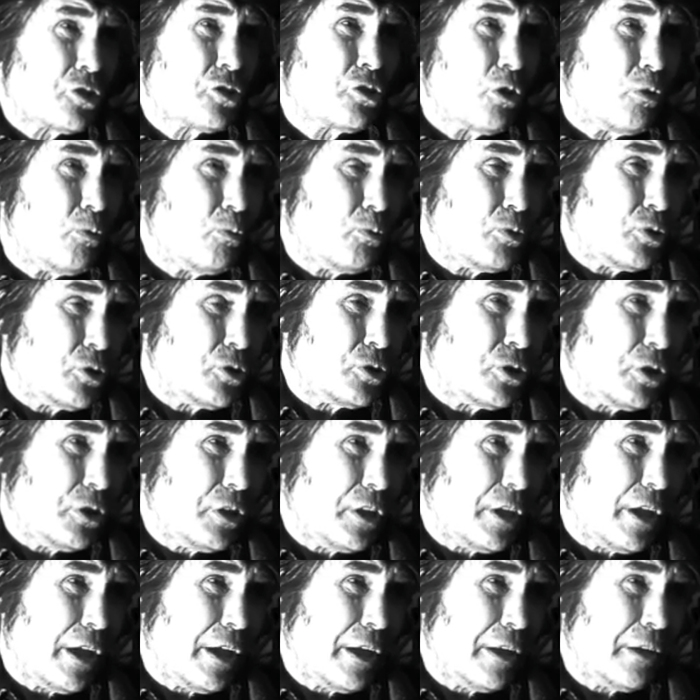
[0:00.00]
soldiers in
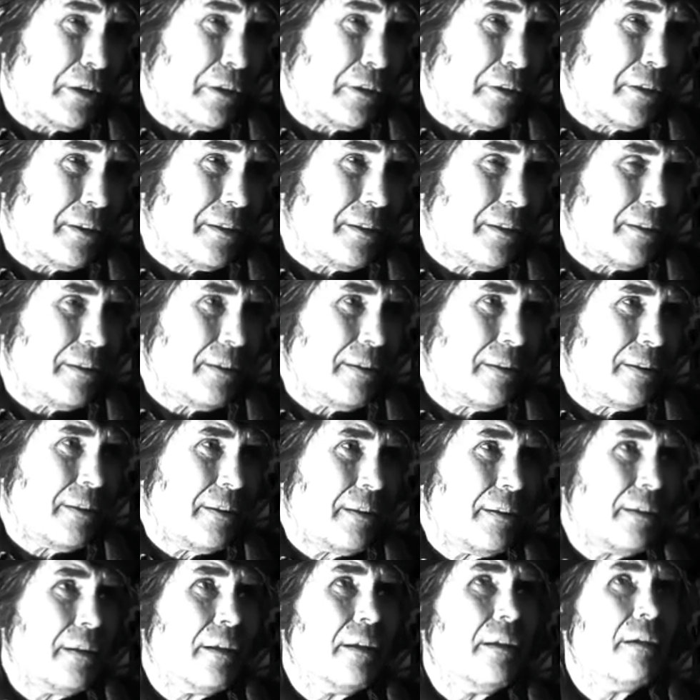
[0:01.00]
the end?"
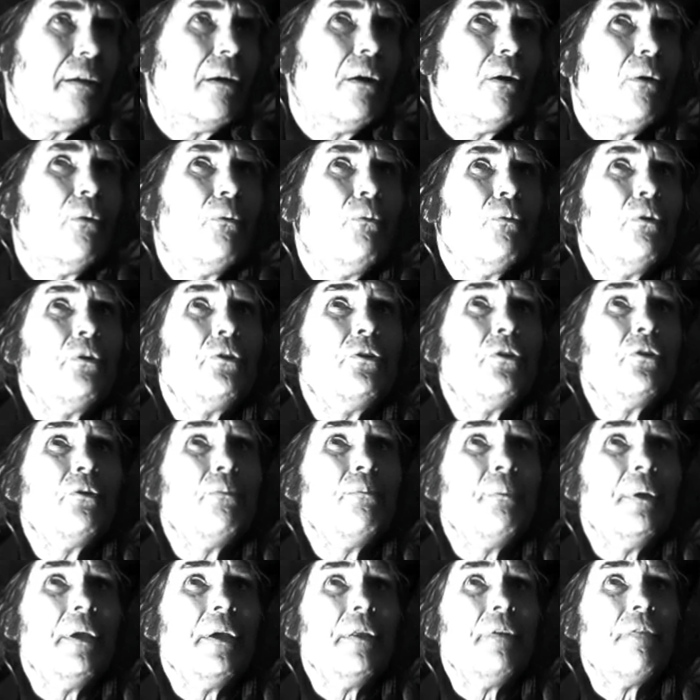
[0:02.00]
"What do you
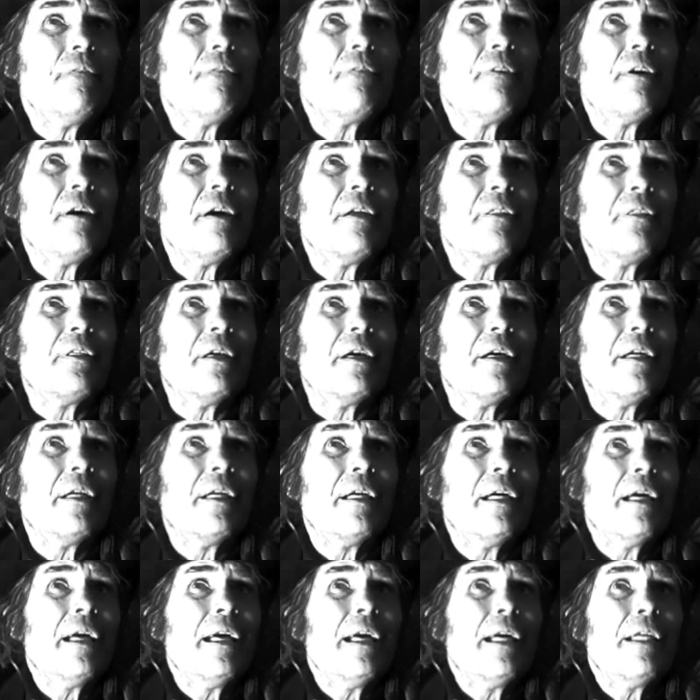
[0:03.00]
mean, father?
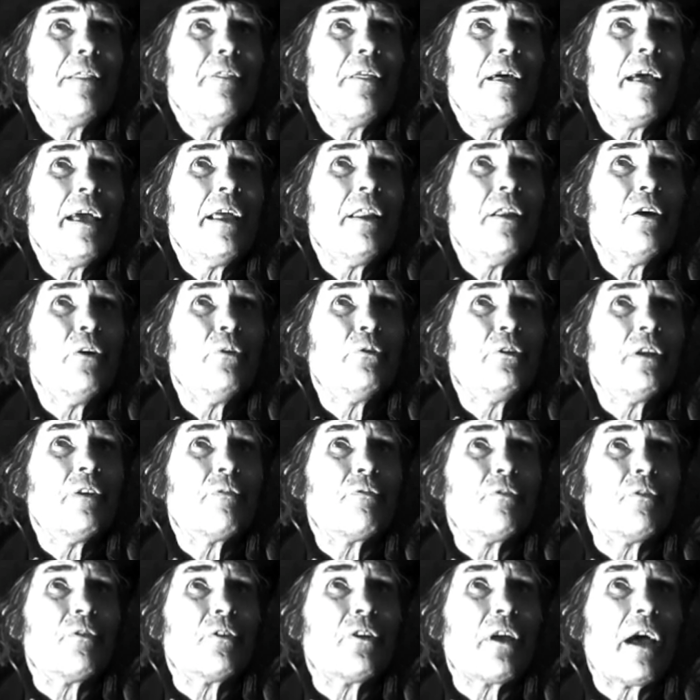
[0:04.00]
They're no
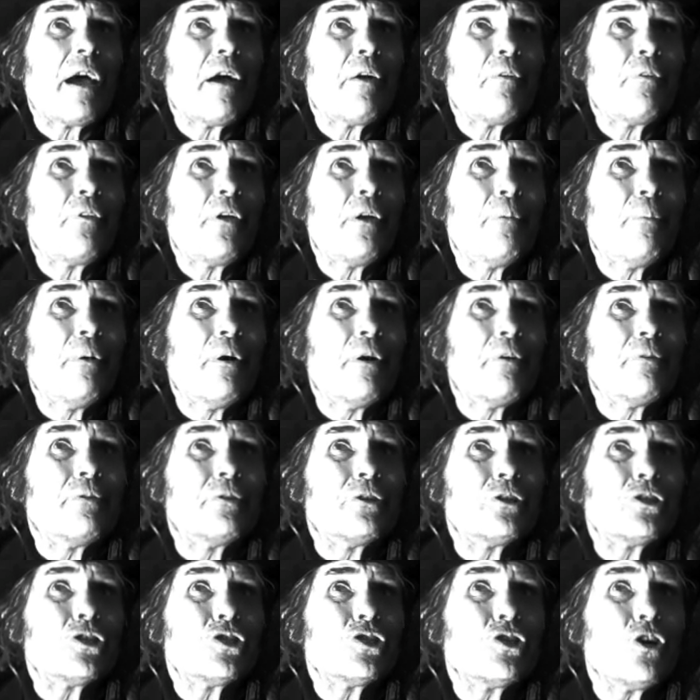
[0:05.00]
different to how they were in
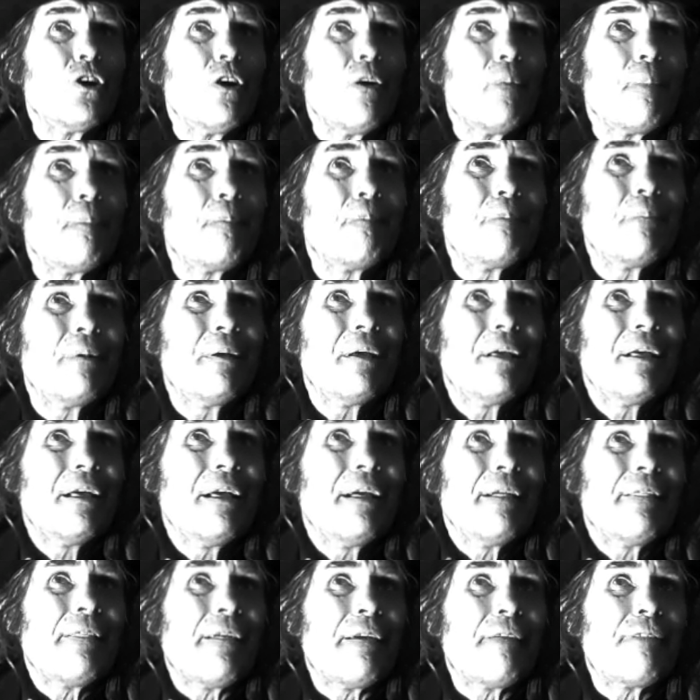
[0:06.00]
the shop.
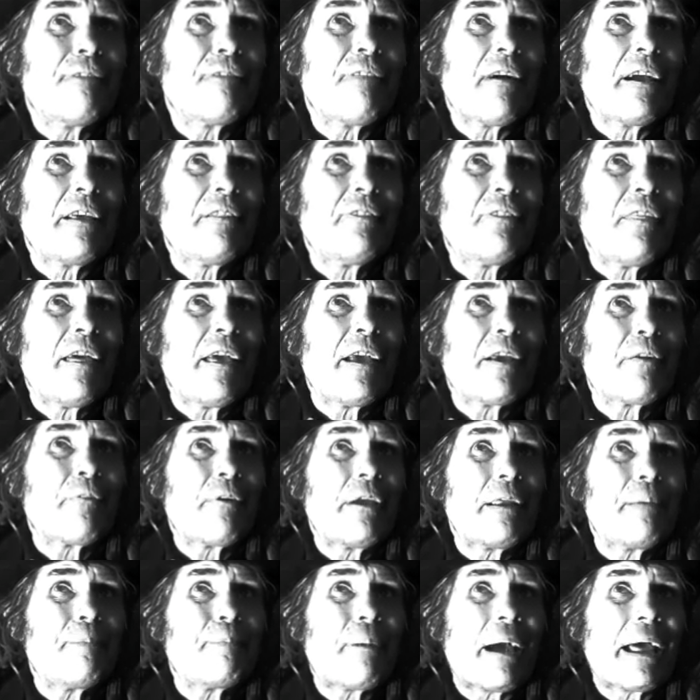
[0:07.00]
They fight their
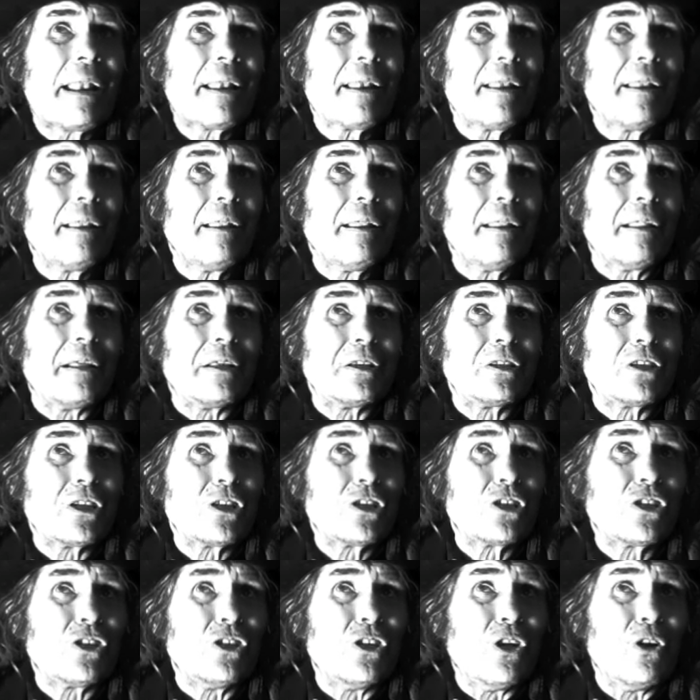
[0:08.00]
great battle as the
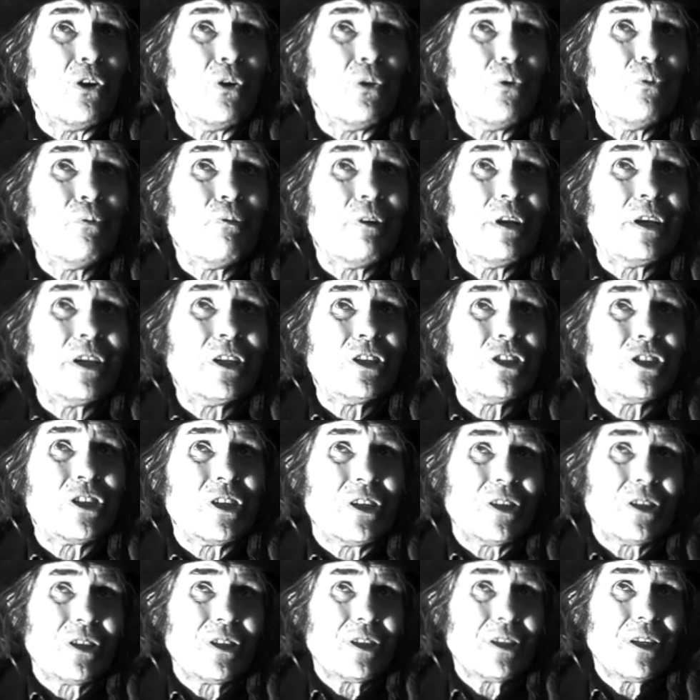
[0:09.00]
snow
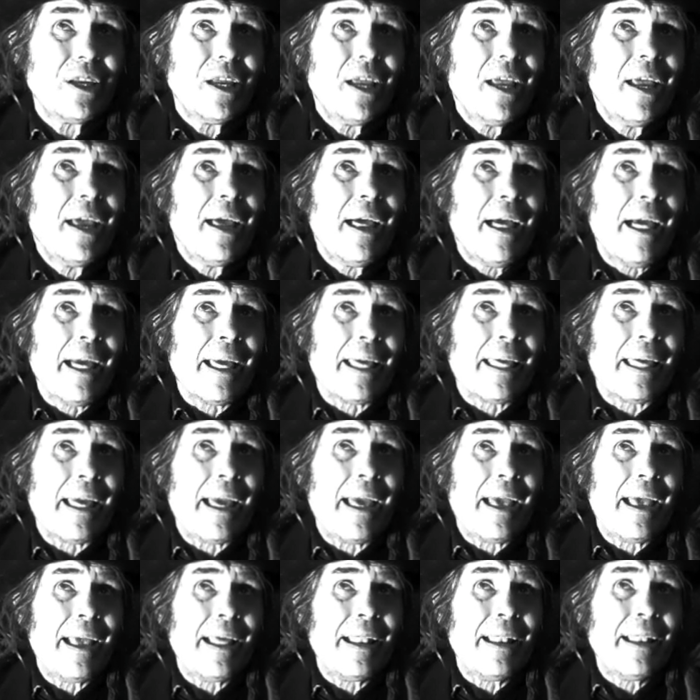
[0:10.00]
rages,
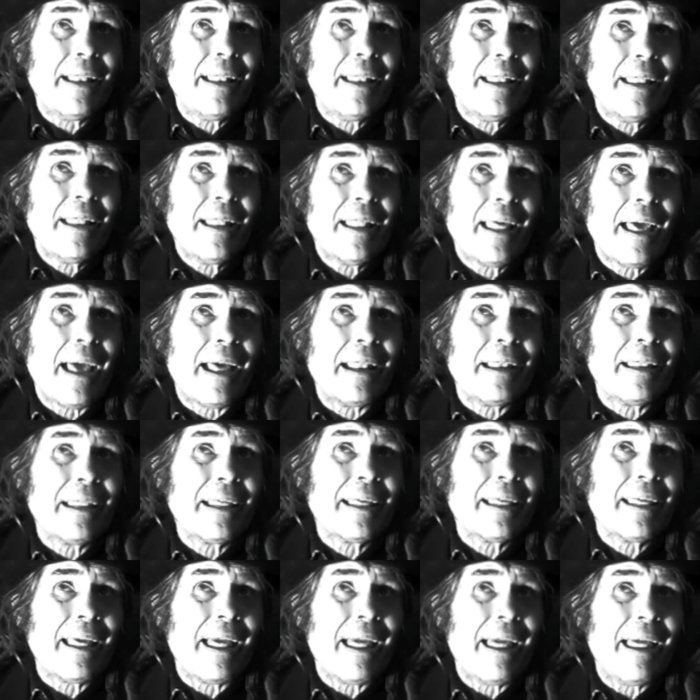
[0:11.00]
again and
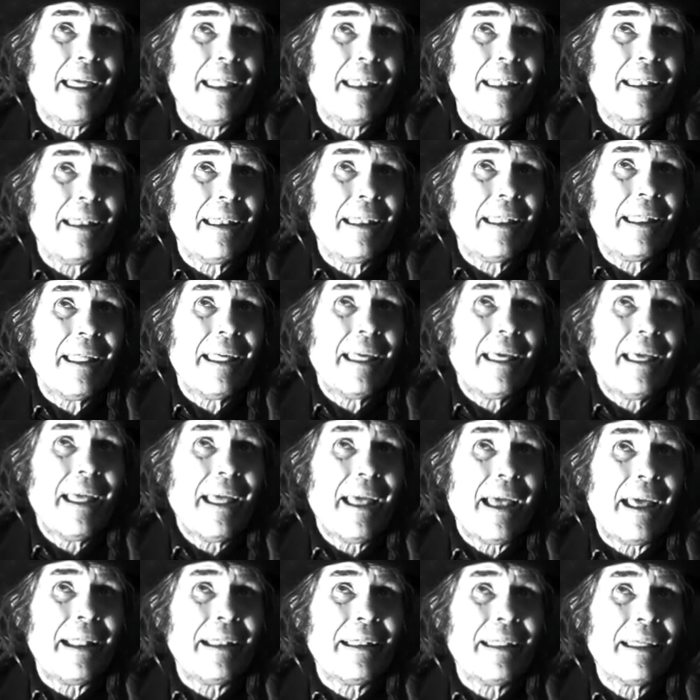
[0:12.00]
again
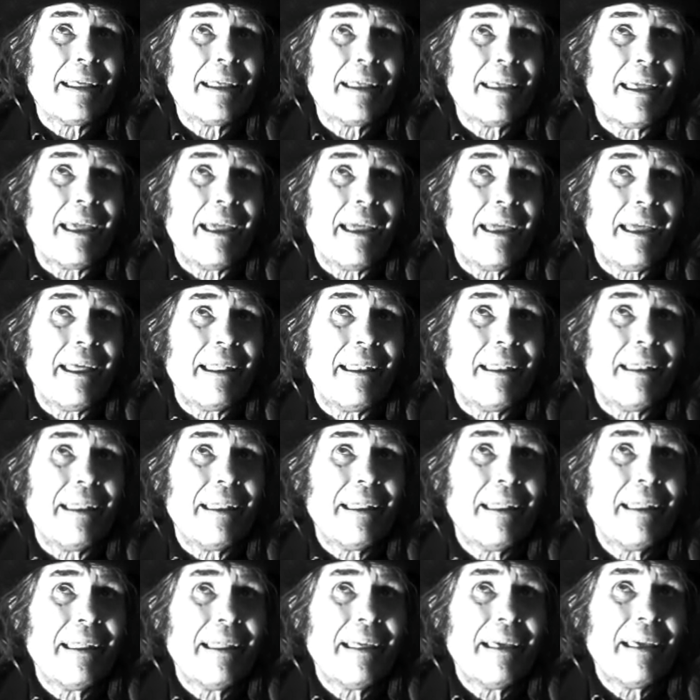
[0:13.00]
and again.
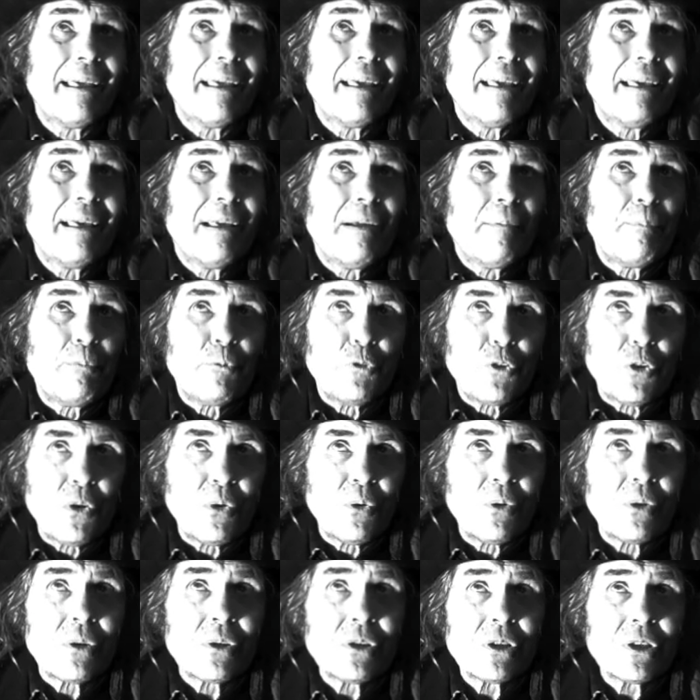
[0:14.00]
Do
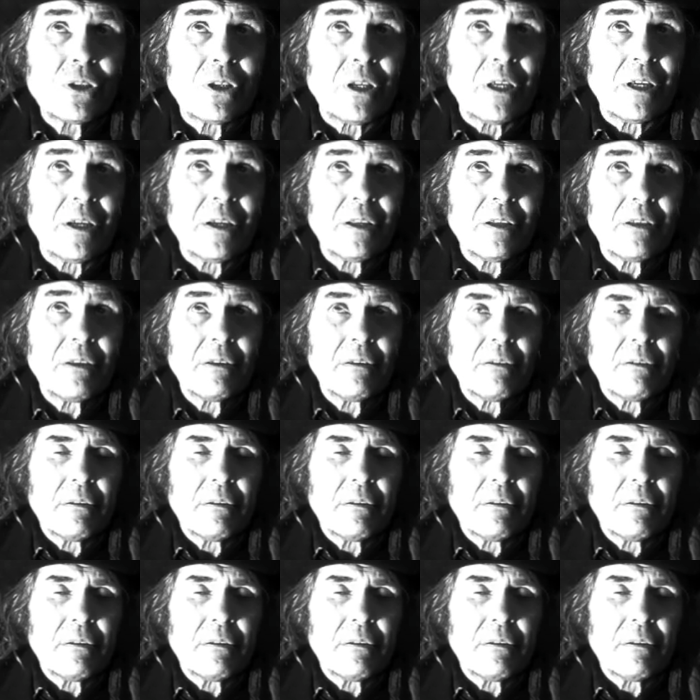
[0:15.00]
you not see it?"